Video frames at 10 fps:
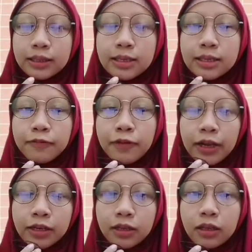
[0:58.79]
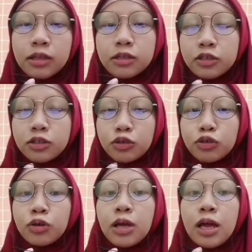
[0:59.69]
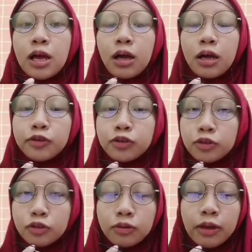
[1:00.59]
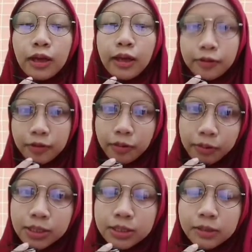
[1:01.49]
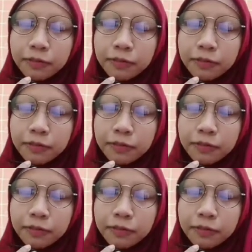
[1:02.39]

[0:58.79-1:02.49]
divided into two categories.